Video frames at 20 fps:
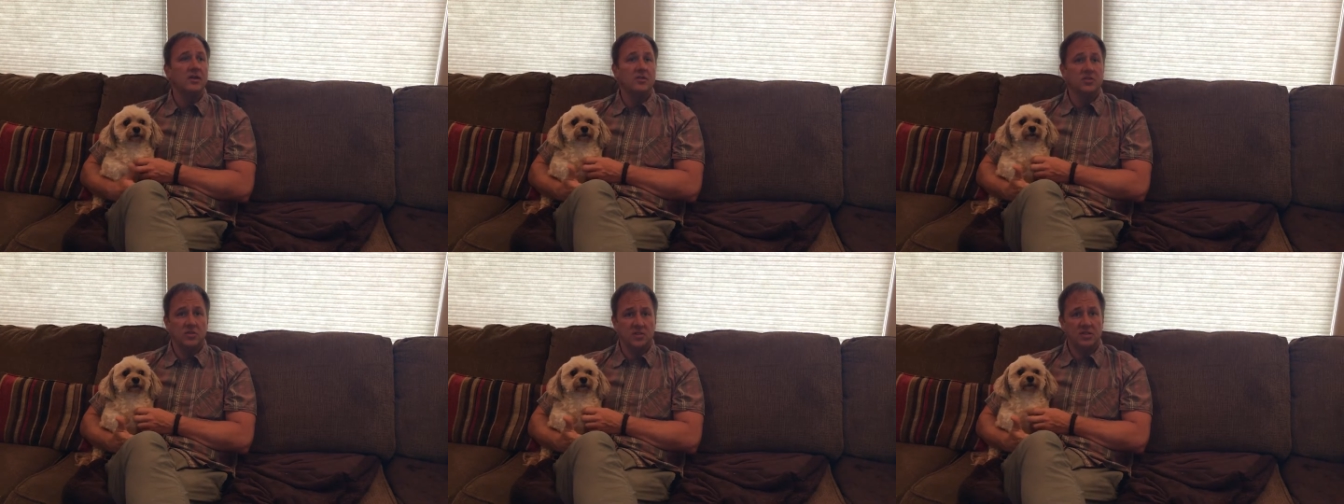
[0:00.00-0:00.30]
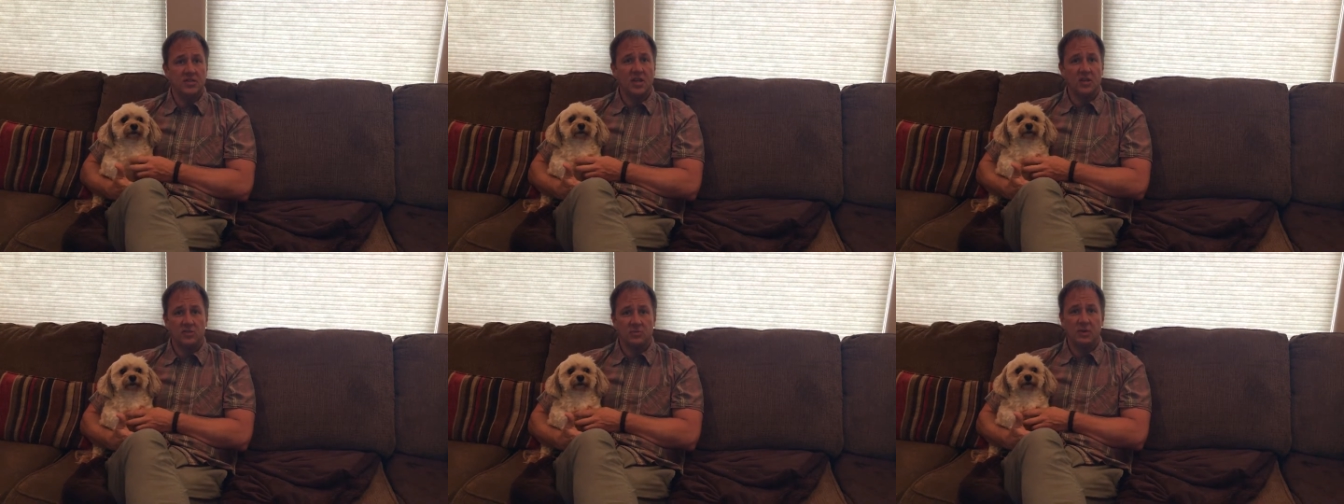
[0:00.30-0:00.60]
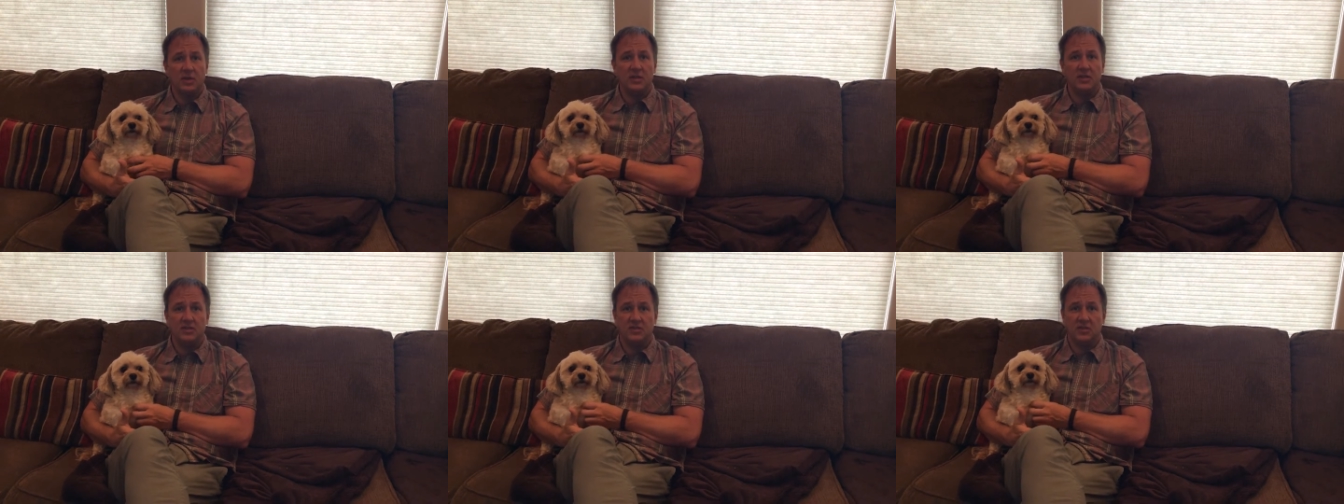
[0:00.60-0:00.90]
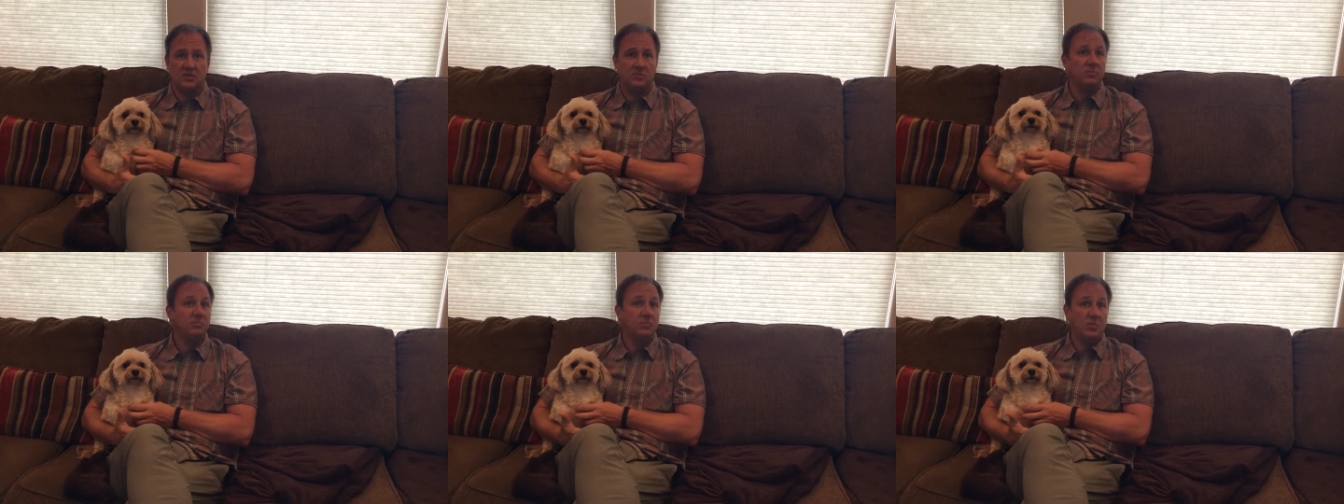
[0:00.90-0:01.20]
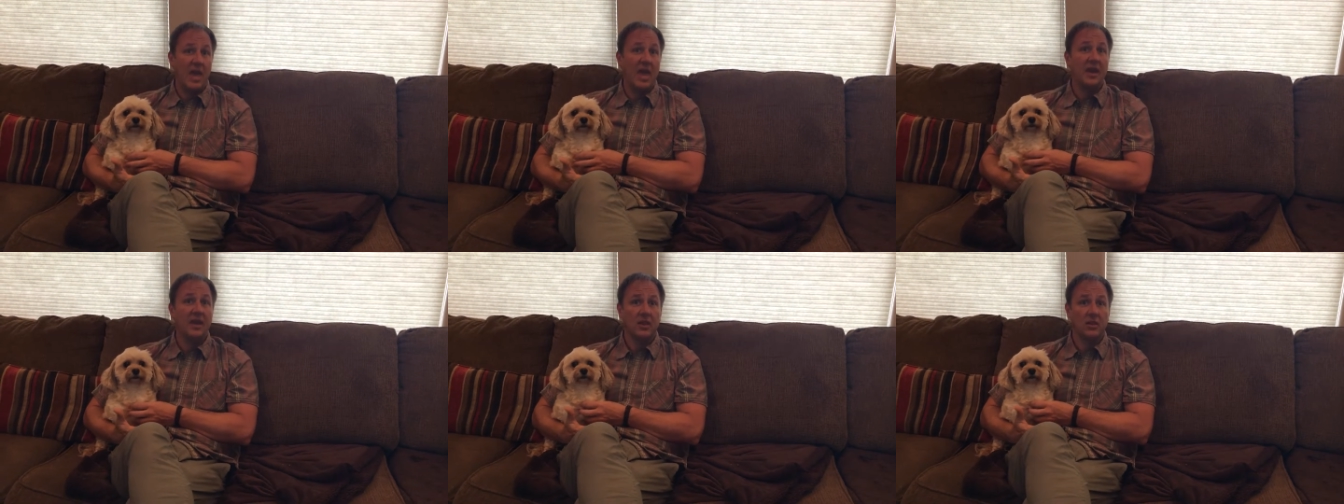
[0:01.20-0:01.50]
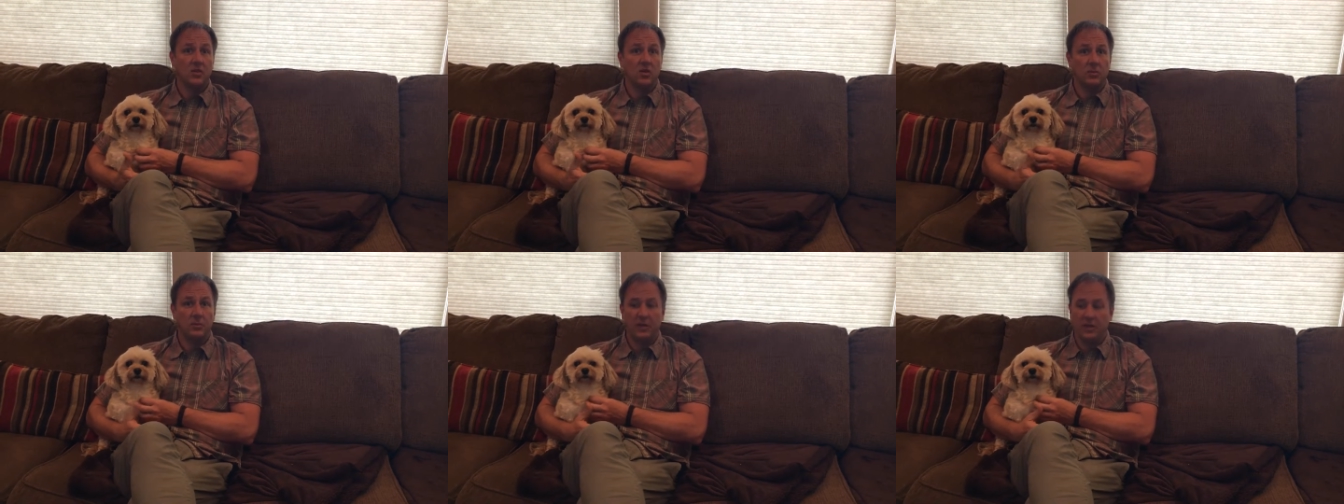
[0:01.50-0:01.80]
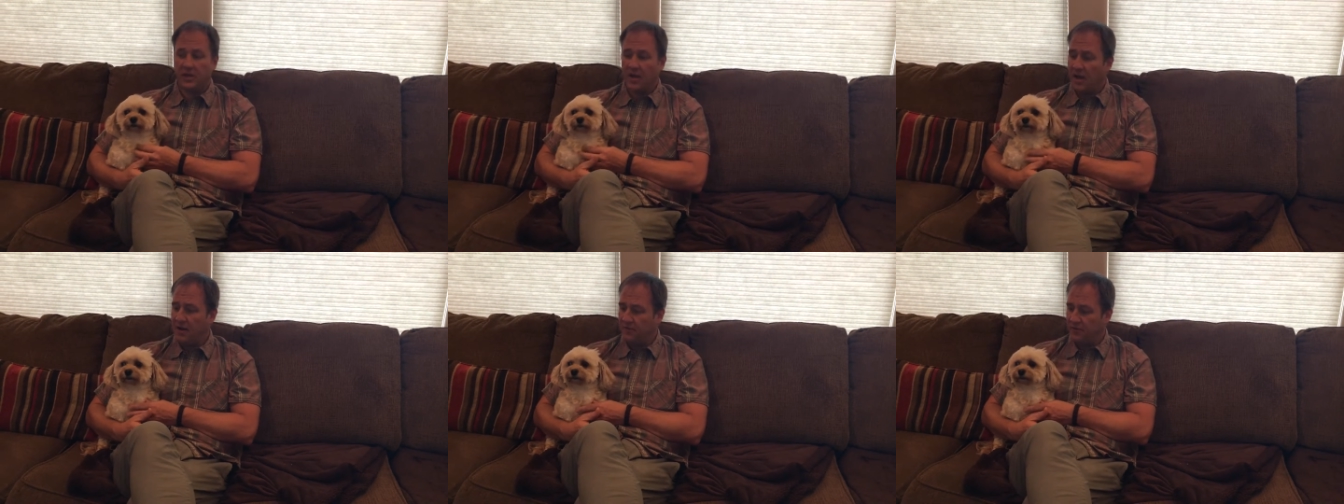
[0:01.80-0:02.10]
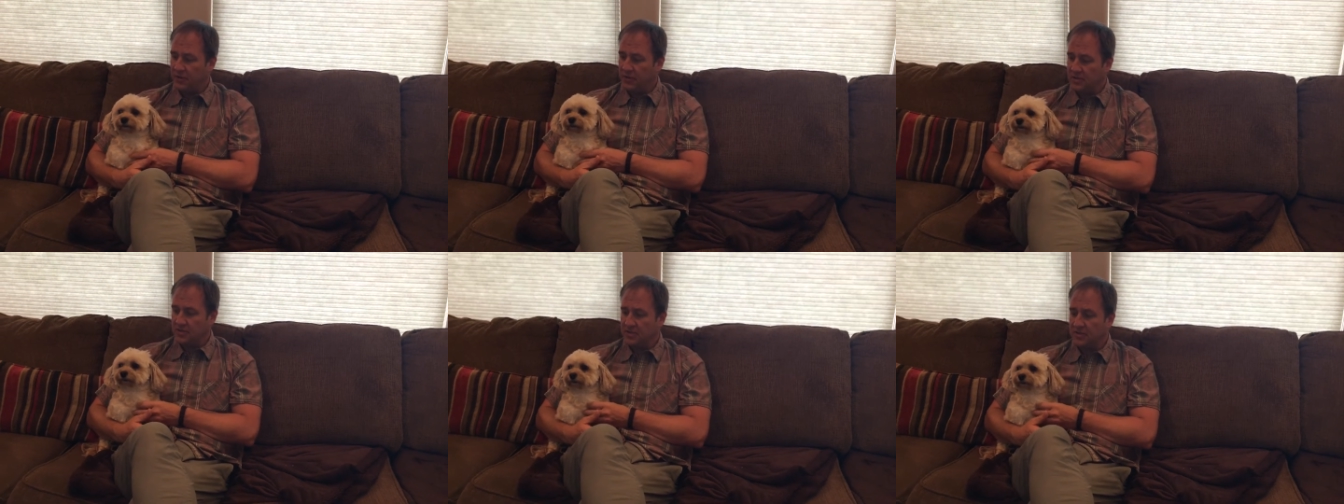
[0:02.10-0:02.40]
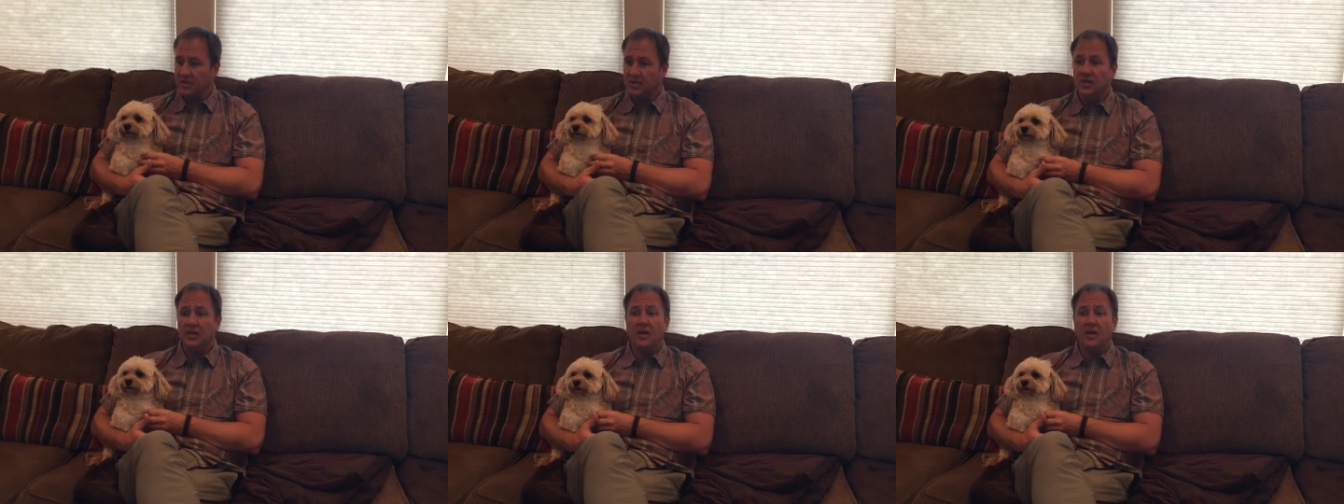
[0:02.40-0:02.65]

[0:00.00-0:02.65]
So this tells me he's gaining a little bit of confidence.